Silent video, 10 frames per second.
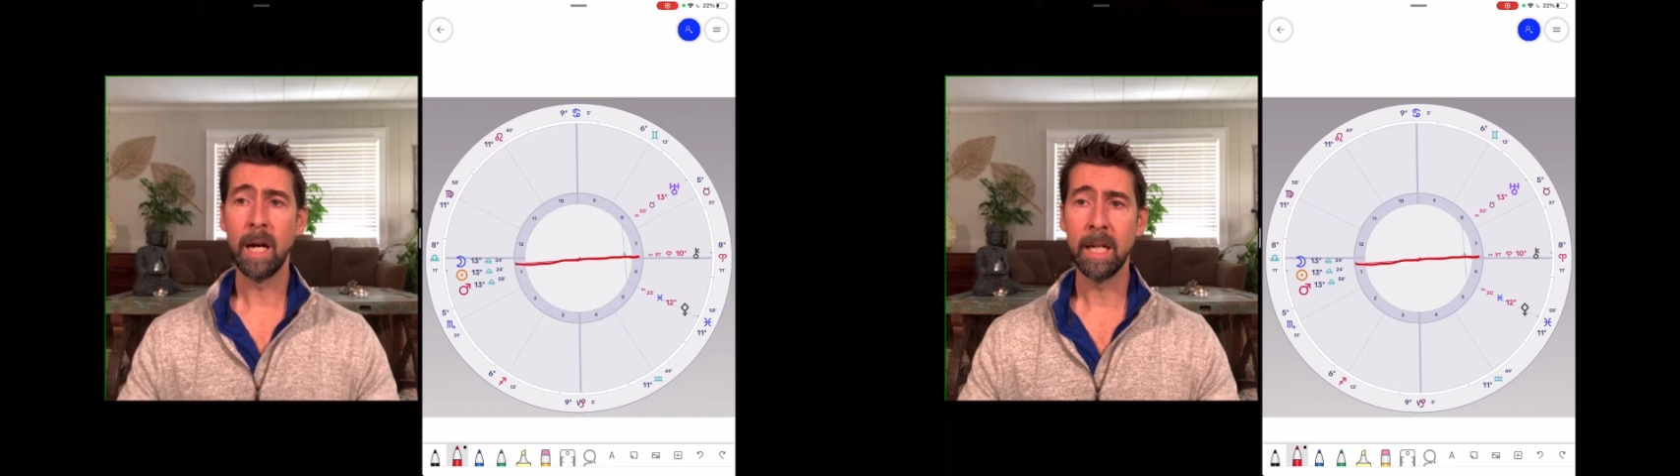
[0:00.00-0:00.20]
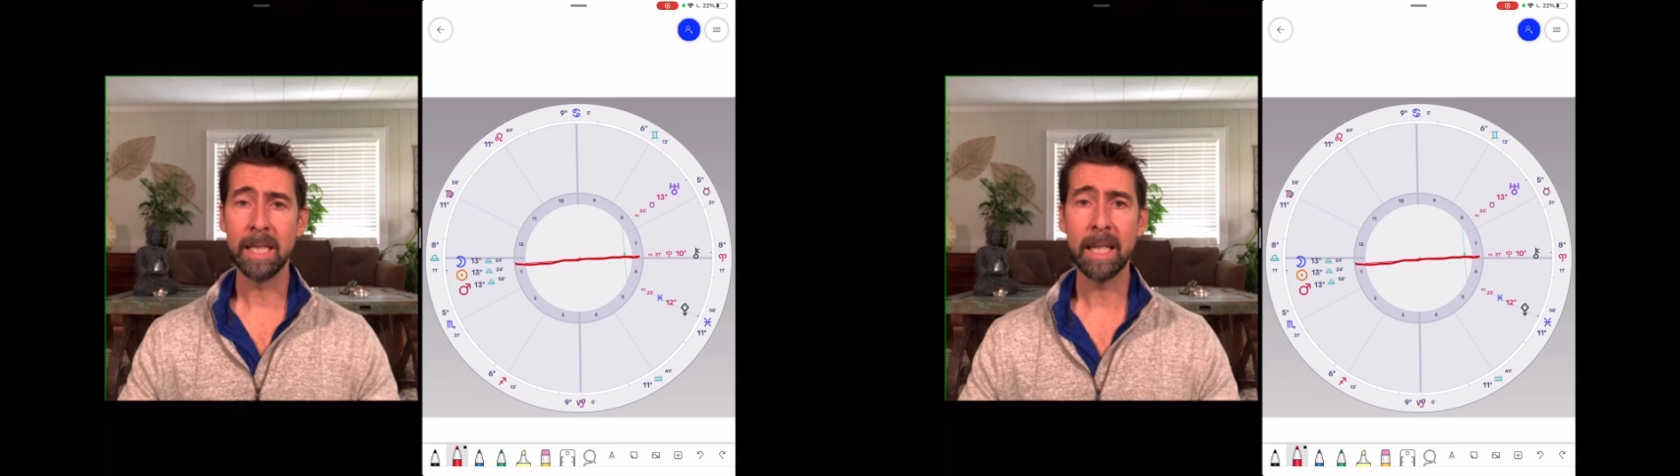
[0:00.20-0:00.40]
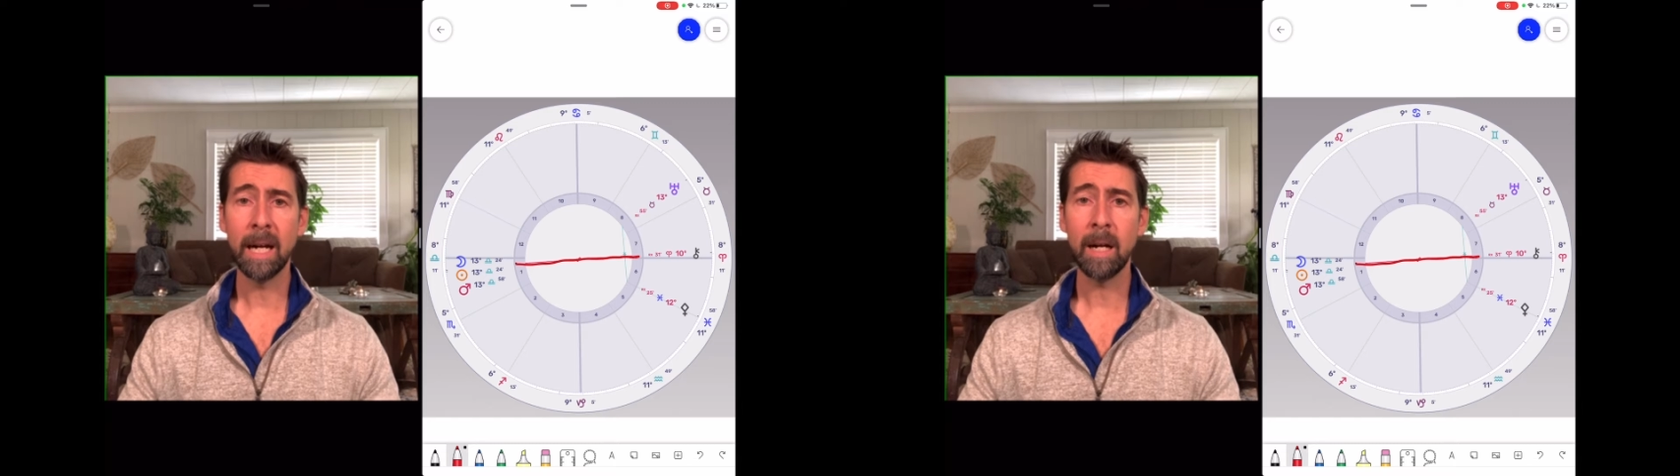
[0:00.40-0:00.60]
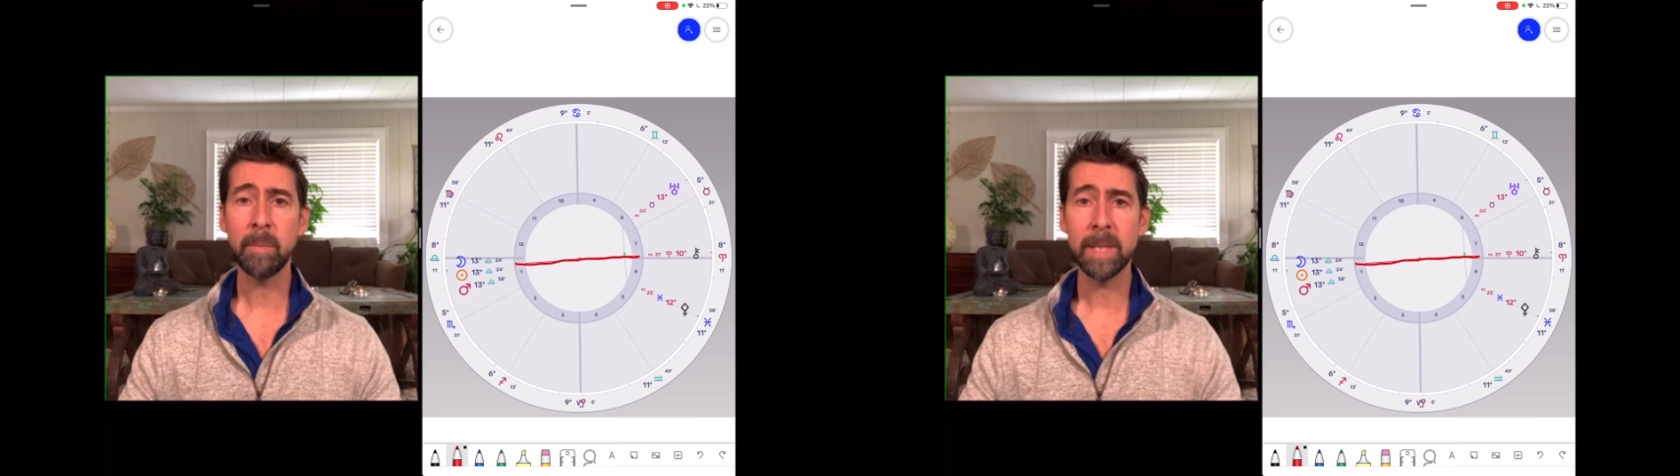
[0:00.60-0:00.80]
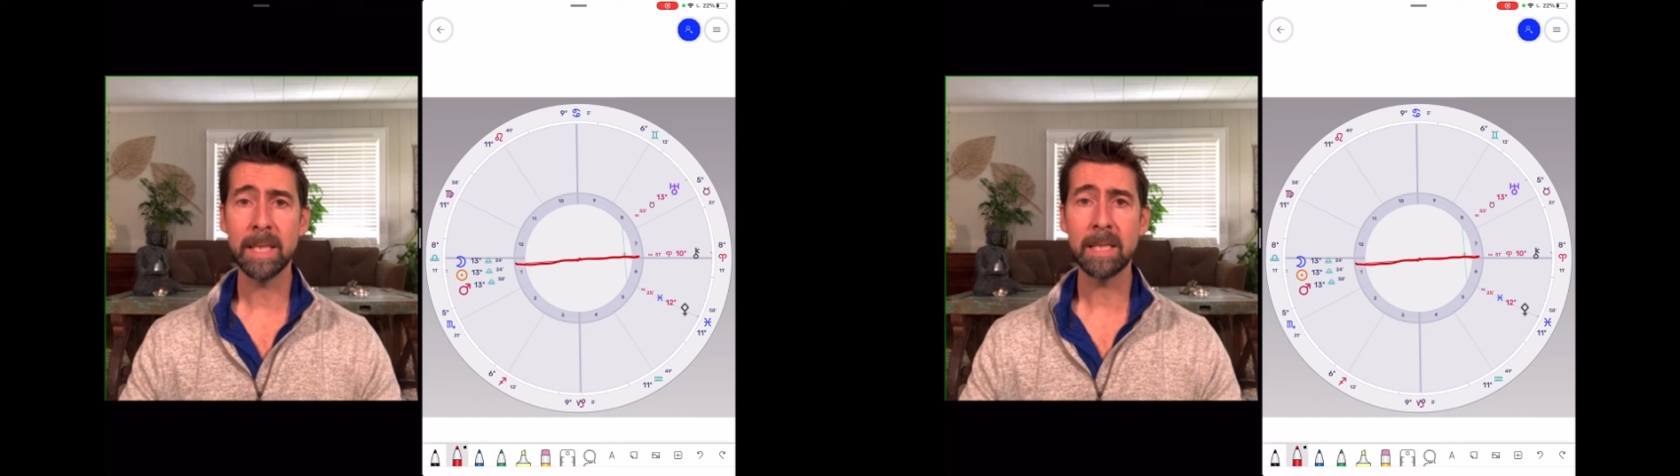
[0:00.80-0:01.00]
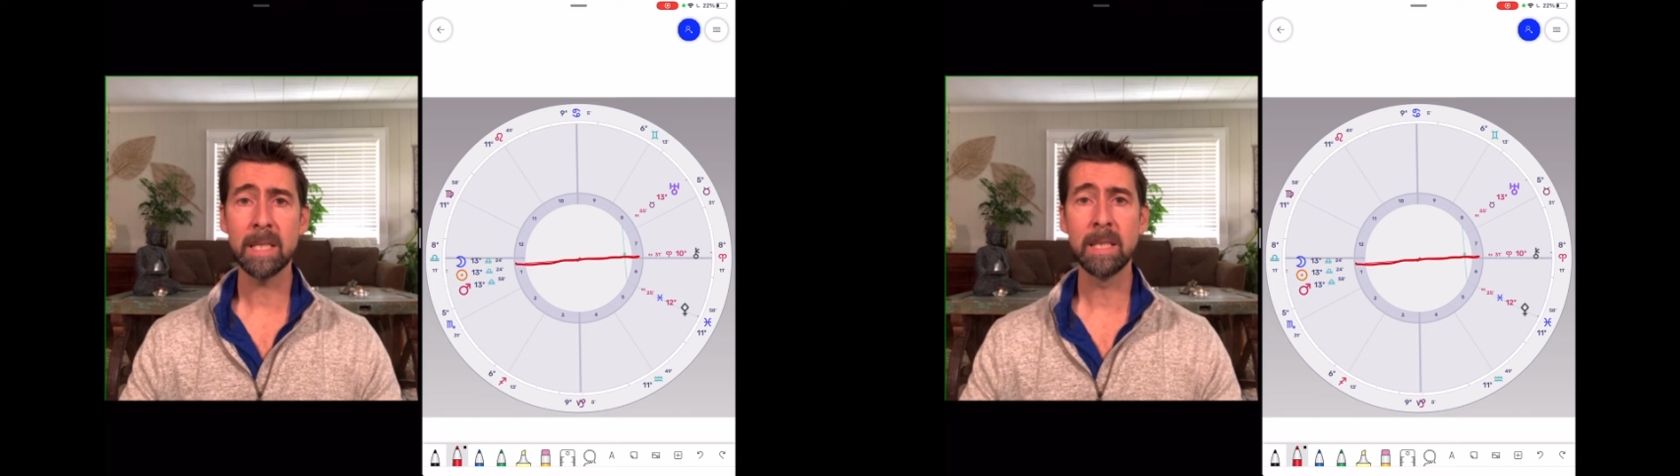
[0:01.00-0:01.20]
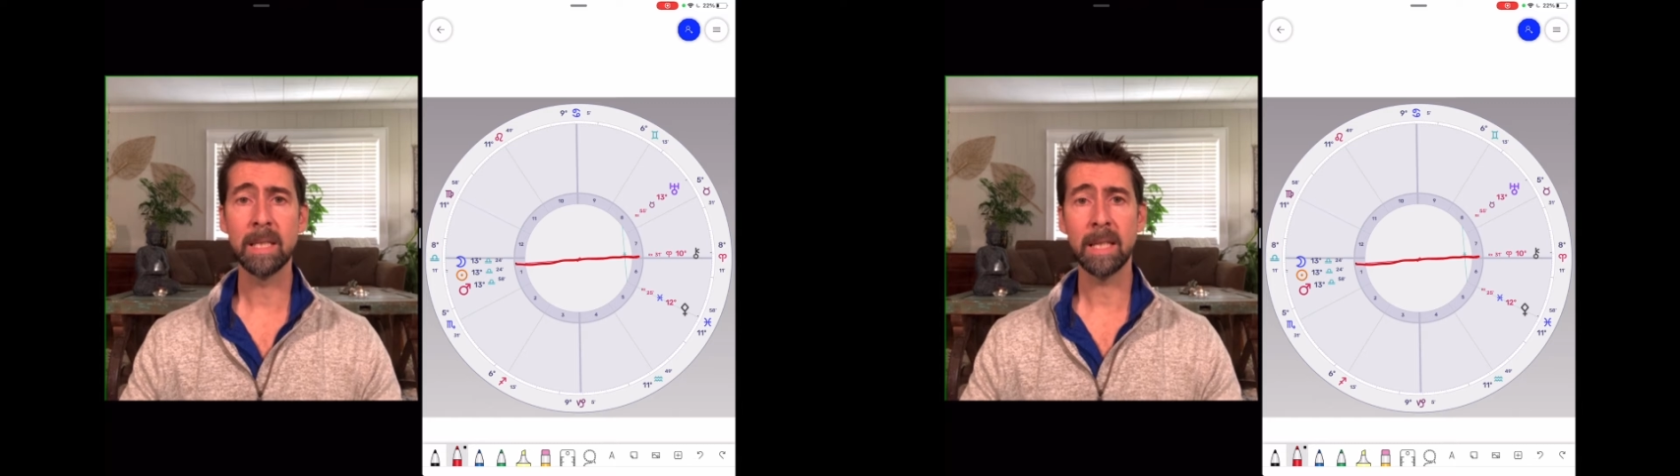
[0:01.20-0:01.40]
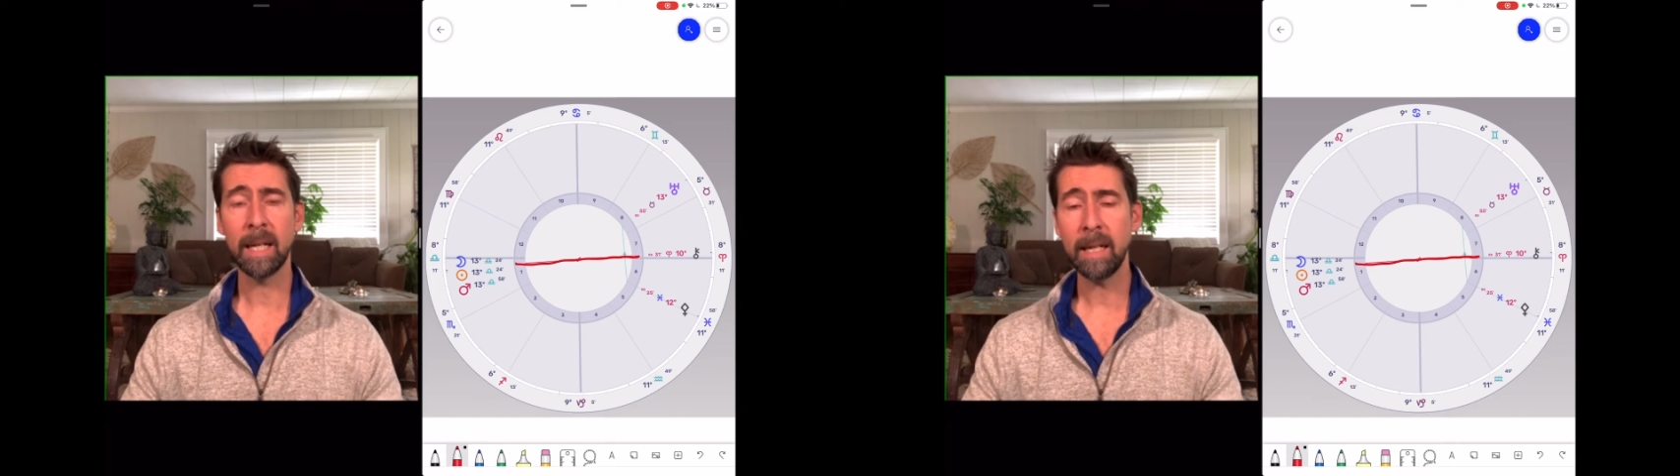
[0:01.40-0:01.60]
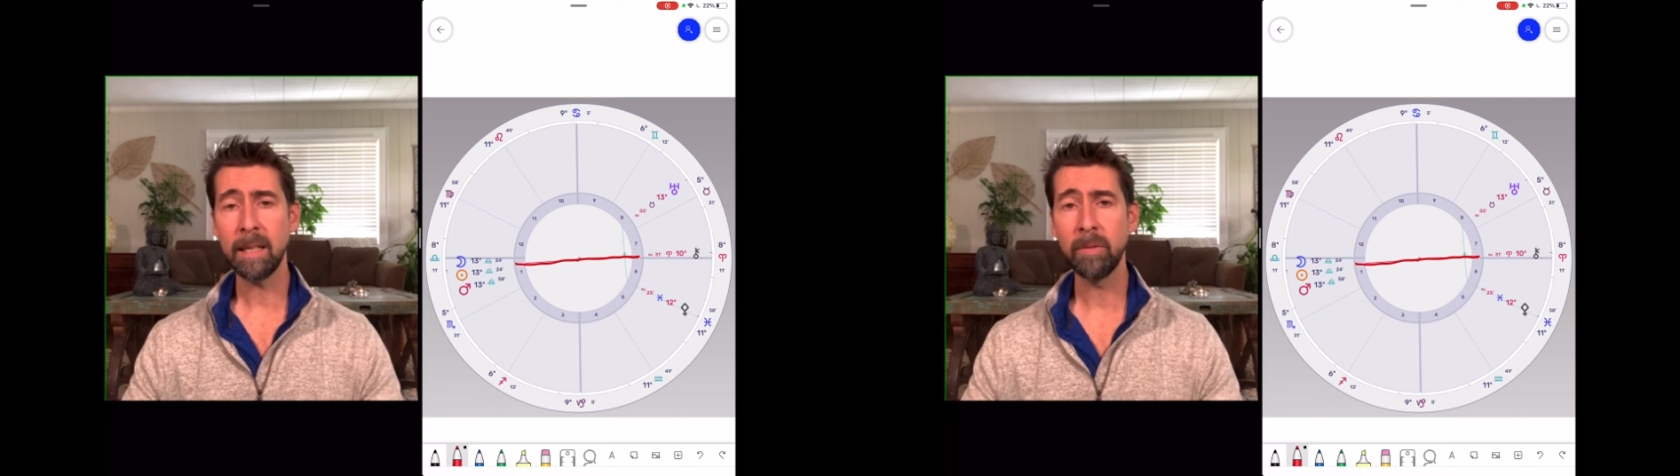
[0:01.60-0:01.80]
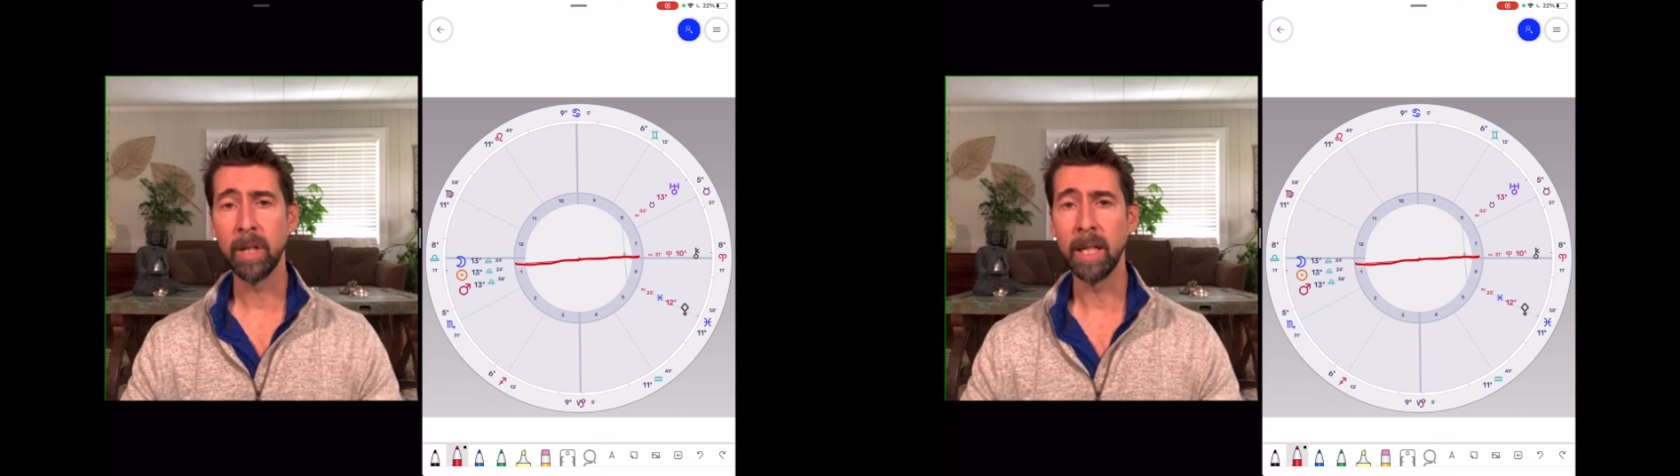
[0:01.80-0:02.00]
in opposition to
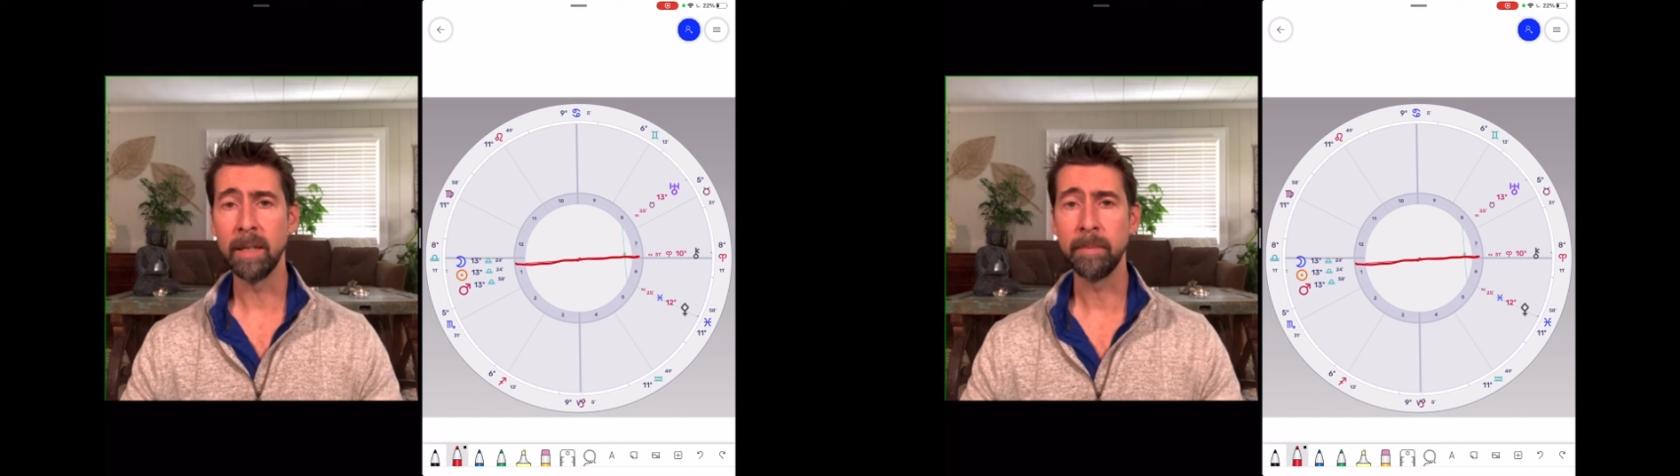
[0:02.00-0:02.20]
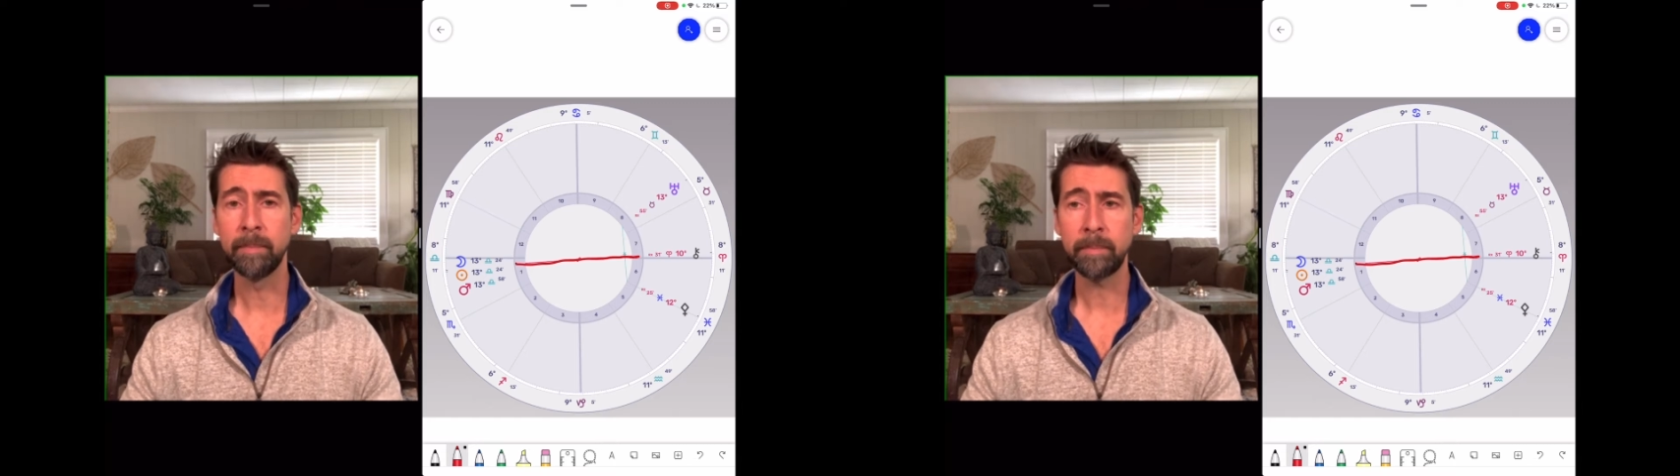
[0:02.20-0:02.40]
Chiron,